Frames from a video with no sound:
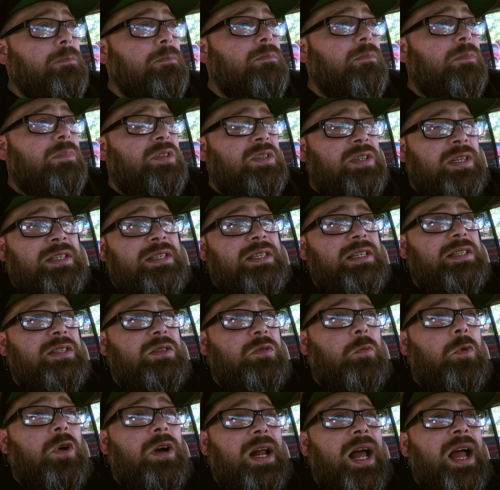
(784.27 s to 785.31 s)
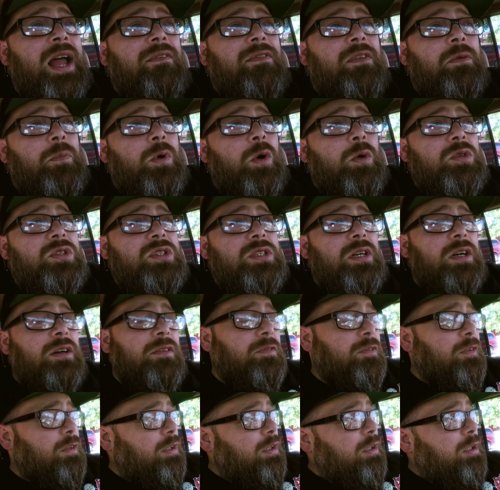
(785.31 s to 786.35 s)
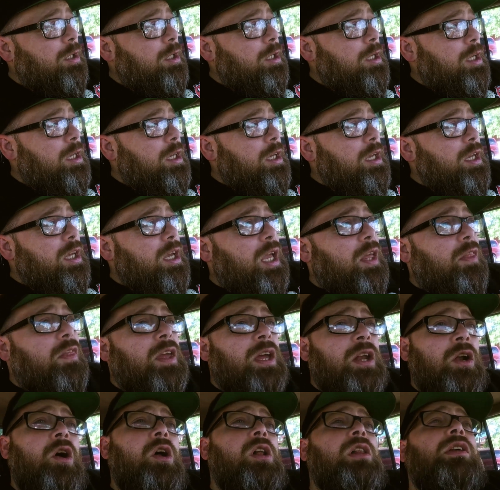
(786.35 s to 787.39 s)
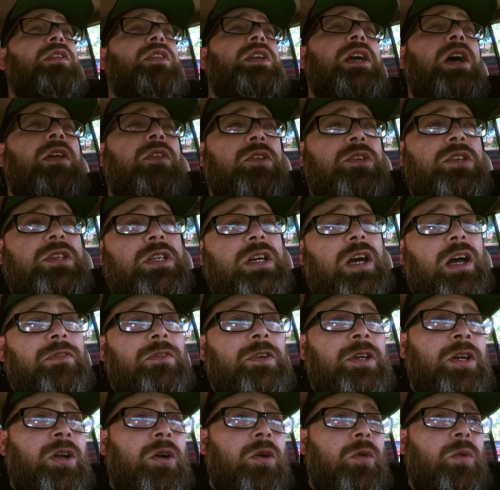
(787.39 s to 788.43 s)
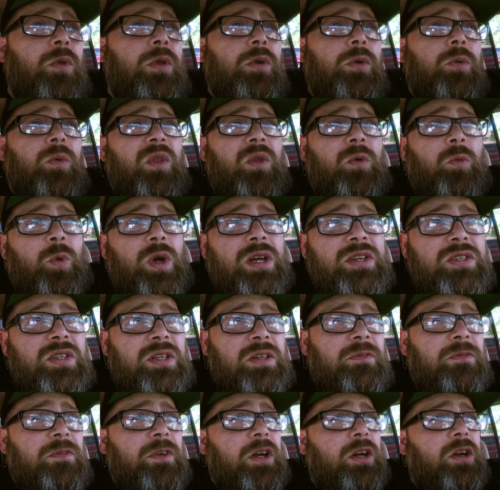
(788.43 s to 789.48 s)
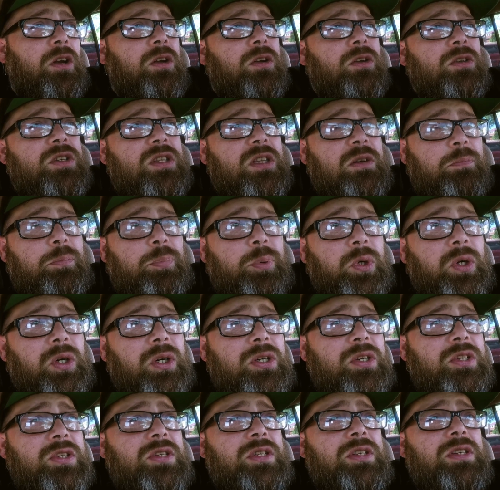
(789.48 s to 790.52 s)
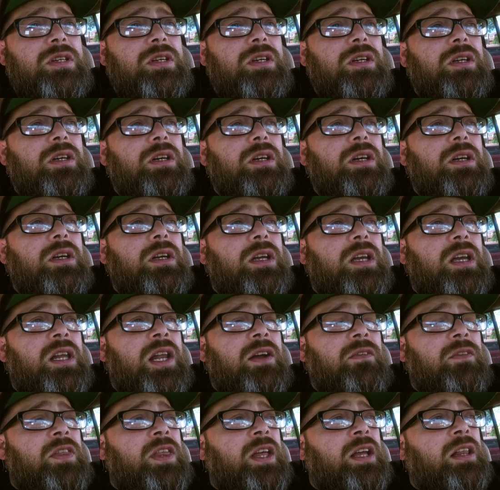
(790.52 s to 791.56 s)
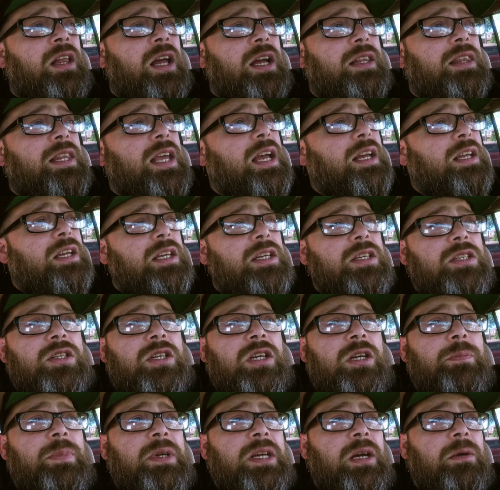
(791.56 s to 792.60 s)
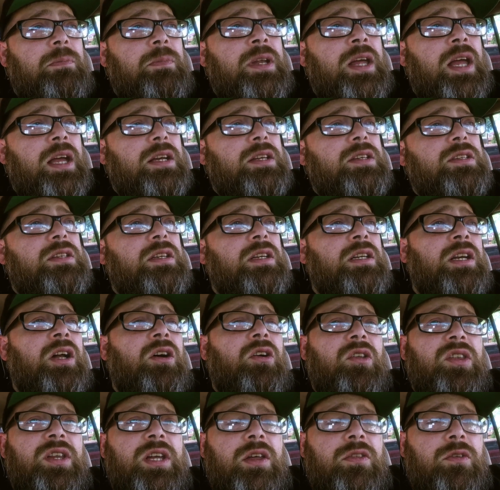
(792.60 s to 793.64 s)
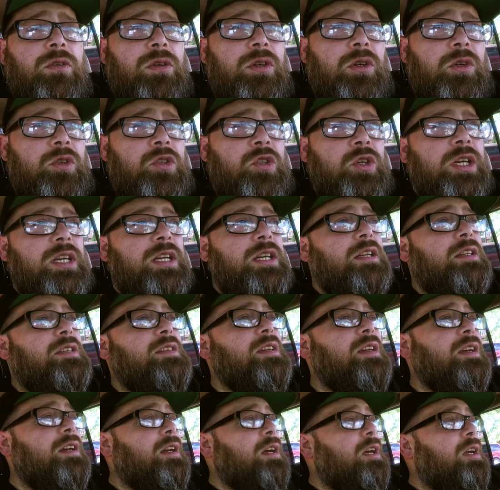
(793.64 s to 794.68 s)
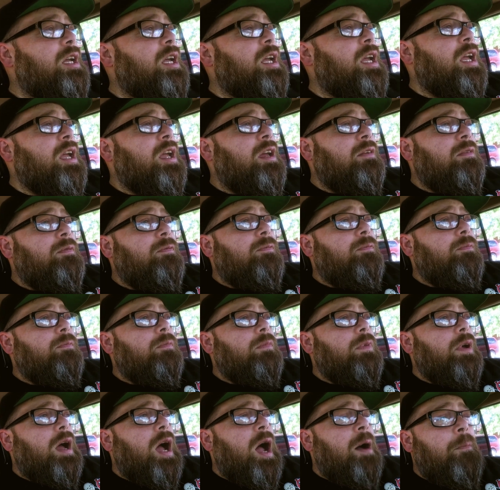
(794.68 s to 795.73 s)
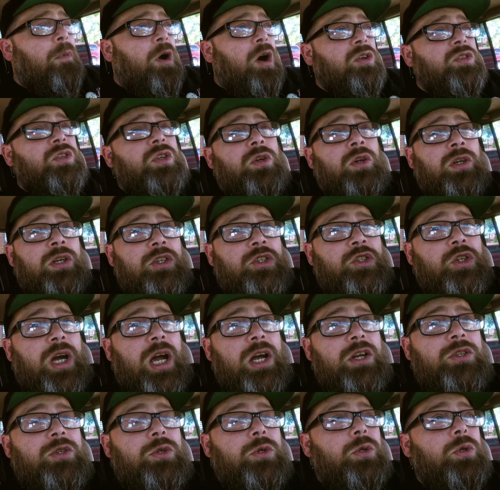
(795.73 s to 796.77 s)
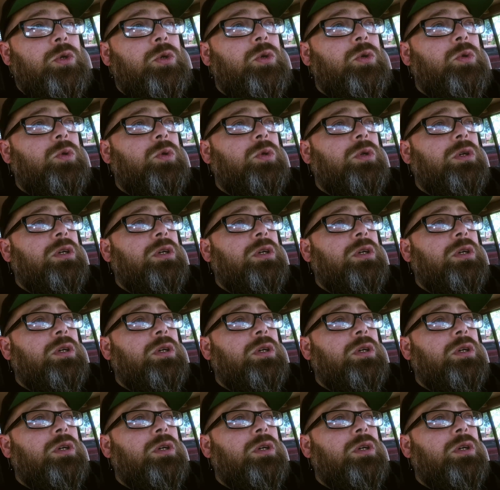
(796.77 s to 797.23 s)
since it's what I have the most of, and then all of the other stuff, the wrestling figures, the books, and everything like that is going to be up next, and all the other little trinkets. And I'm also going to try to